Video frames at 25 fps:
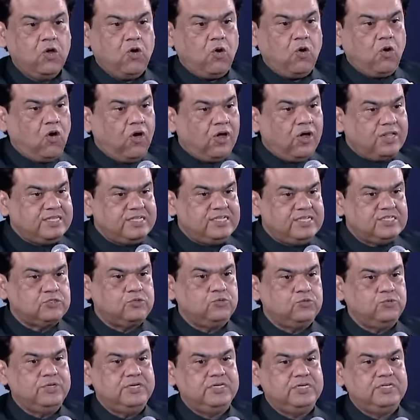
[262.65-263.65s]
all these
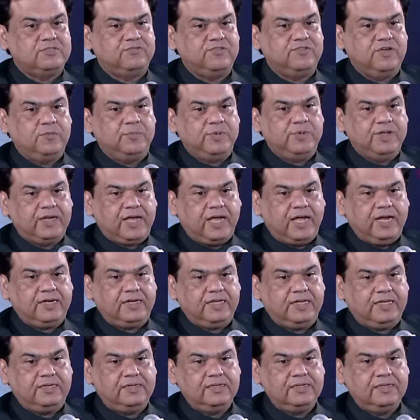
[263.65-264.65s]
students will be
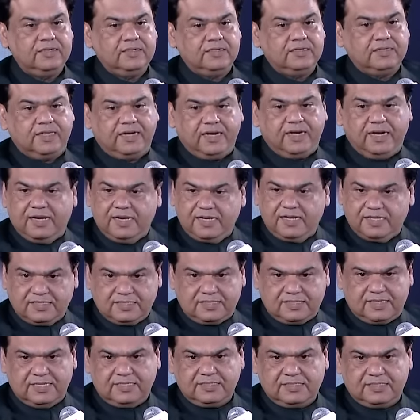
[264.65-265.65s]
writing the
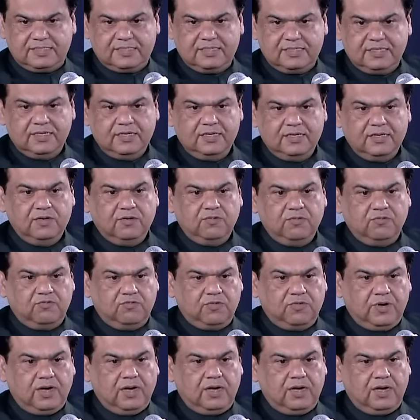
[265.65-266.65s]
readiness test
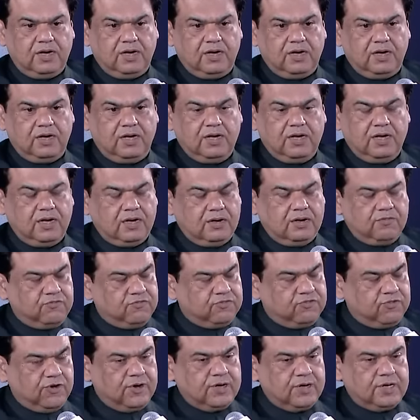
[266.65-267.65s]
uh, uh,
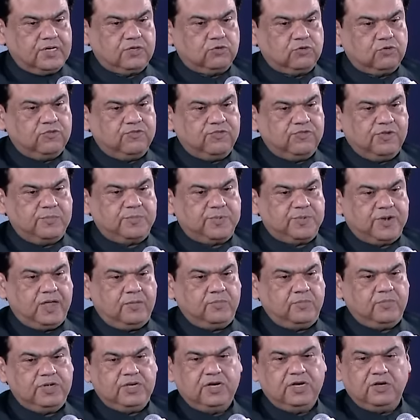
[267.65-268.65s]
for a TOEFL
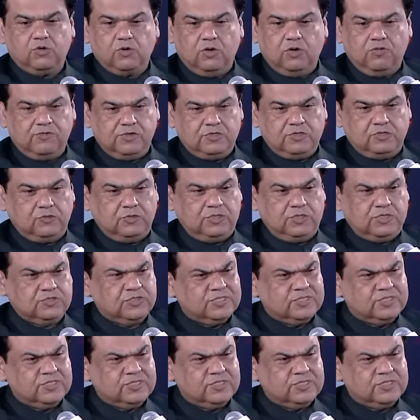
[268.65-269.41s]
Primary and TOEFL Junior.